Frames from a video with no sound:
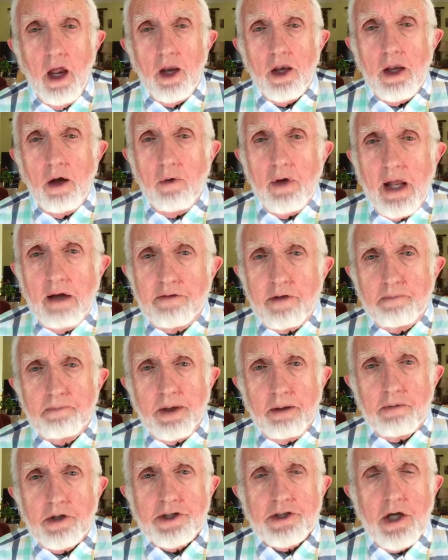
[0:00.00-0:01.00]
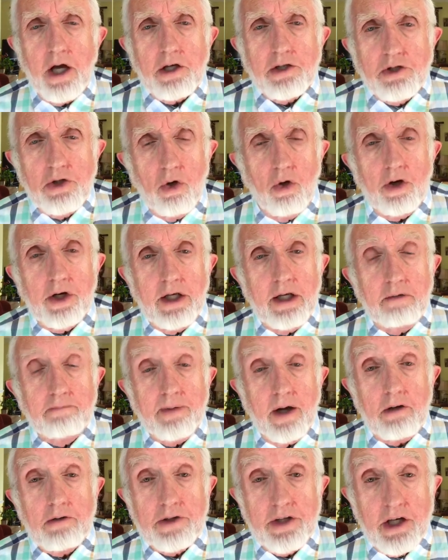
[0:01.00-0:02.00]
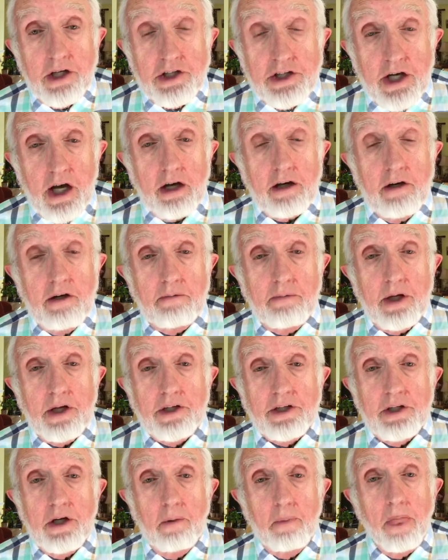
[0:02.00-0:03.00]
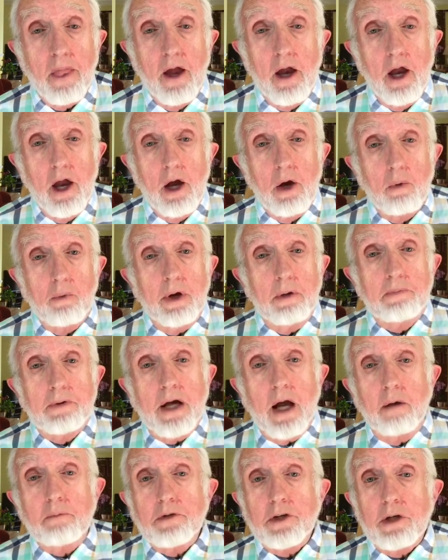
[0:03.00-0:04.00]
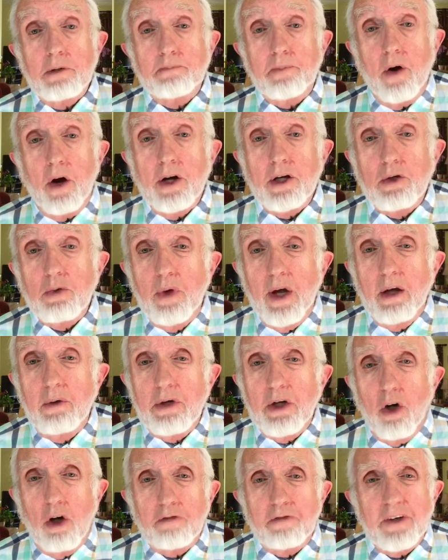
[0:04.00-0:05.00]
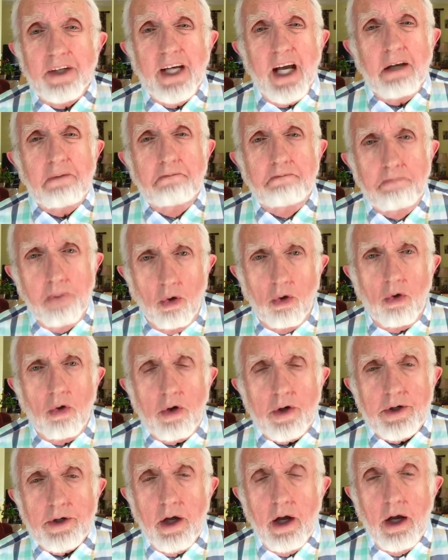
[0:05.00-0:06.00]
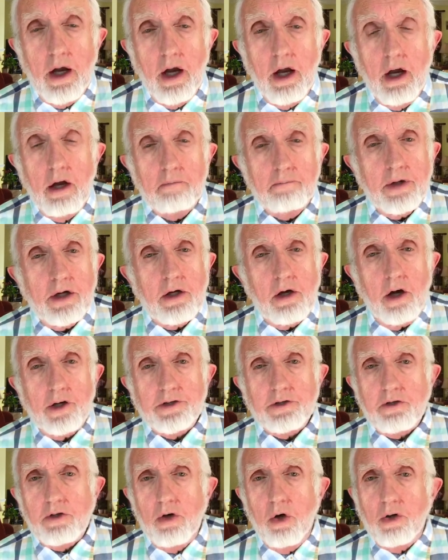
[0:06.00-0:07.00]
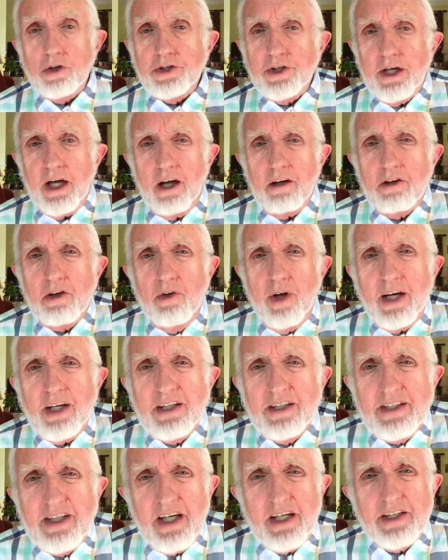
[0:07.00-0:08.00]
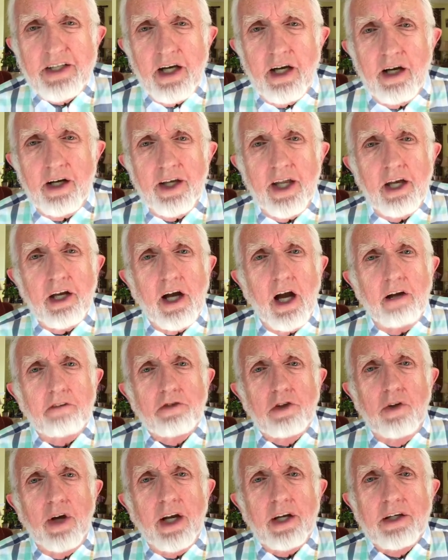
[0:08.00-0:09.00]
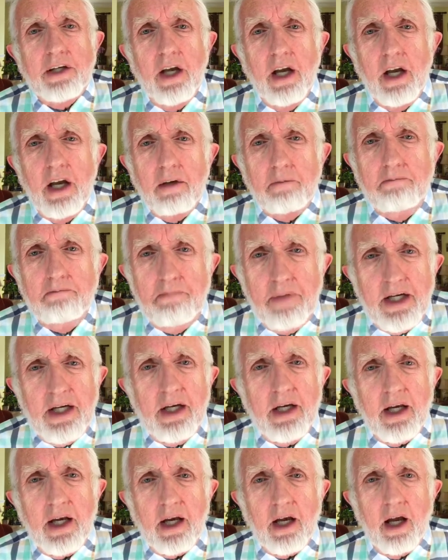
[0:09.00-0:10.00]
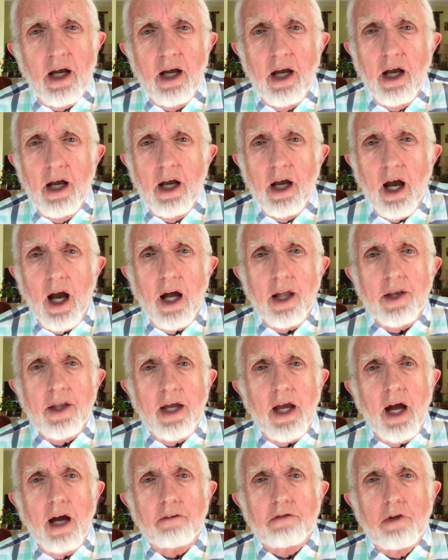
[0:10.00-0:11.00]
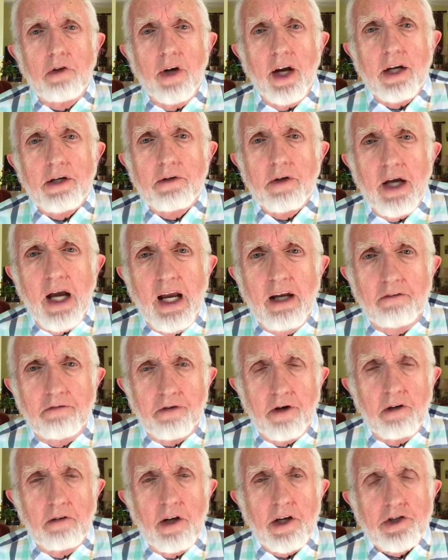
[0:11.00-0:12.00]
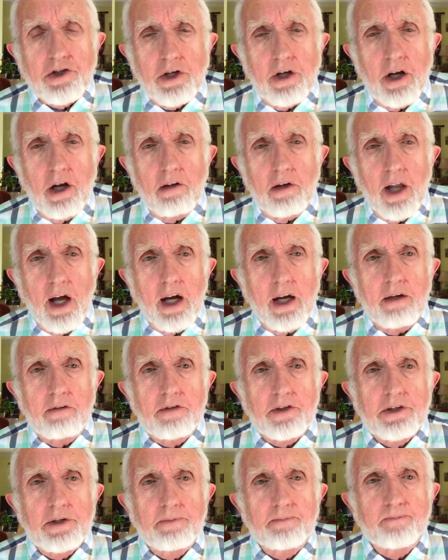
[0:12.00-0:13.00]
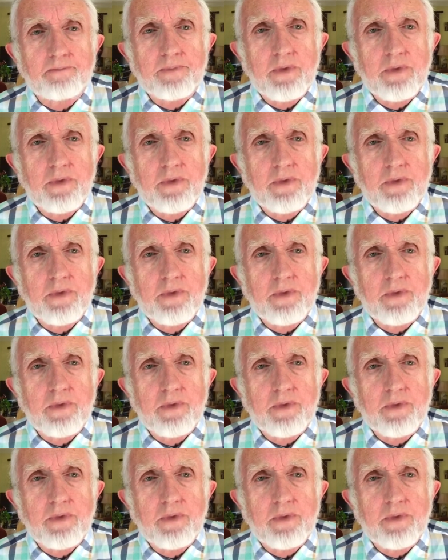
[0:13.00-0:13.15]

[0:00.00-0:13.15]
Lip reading: Now, whenever people start talking about these sacraments, we've come to the point where we often get bored because, of course, they have great detail and they have great meaning and they have great influence on our lives.